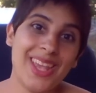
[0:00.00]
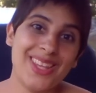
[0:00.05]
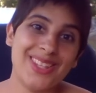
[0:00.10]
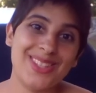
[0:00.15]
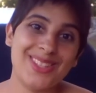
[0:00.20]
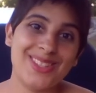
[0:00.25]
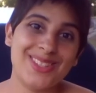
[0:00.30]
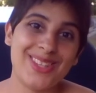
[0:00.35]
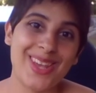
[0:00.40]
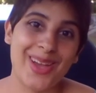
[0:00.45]

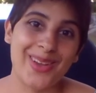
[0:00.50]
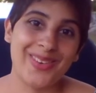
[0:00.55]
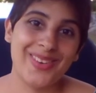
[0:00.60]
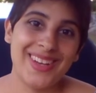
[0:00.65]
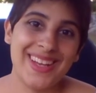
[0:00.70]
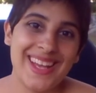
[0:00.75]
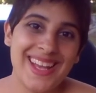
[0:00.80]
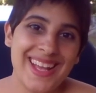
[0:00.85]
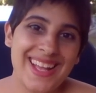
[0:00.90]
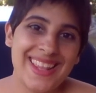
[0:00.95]
So
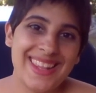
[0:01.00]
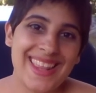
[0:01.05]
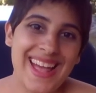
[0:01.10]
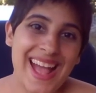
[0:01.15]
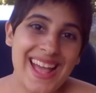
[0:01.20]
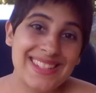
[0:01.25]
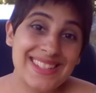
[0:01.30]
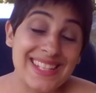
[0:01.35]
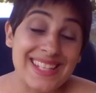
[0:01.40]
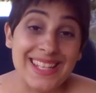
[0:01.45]

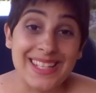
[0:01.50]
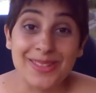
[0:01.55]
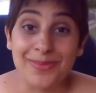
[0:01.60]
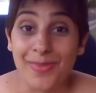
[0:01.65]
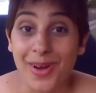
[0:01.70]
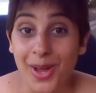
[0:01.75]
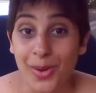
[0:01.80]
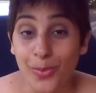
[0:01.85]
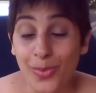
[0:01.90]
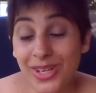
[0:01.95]
that is
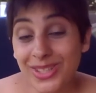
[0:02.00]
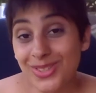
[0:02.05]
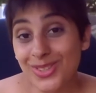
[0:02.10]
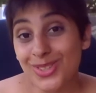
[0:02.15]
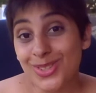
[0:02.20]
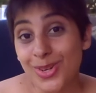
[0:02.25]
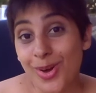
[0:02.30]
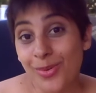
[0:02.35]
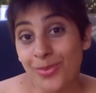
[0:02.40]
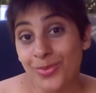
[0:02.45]
my
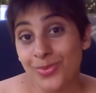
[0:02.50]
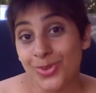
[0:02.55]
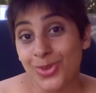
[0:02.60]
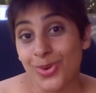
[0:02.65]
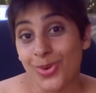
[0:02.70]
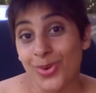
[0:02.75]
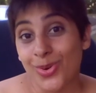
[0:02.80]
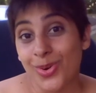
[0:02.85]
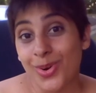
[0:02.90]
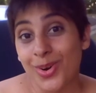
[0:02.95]
whistle-stop
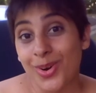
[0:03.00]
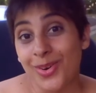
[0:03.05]
tour